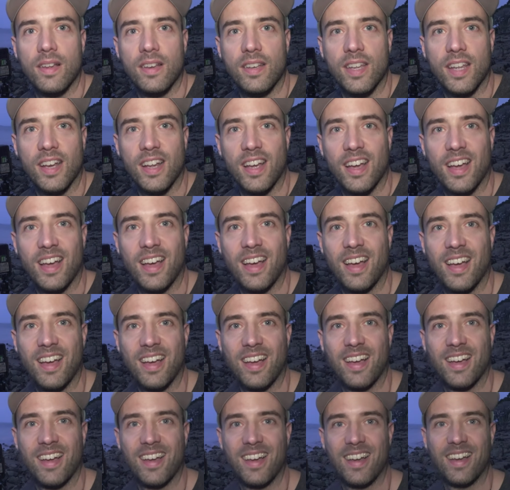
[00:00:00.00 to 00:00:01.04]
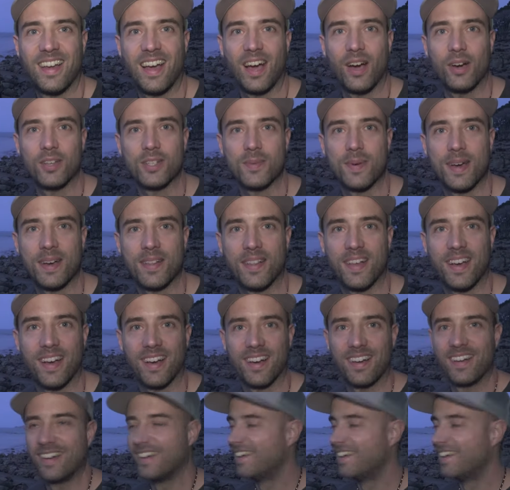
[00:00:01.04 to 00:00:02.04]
Ta-da! How's about that?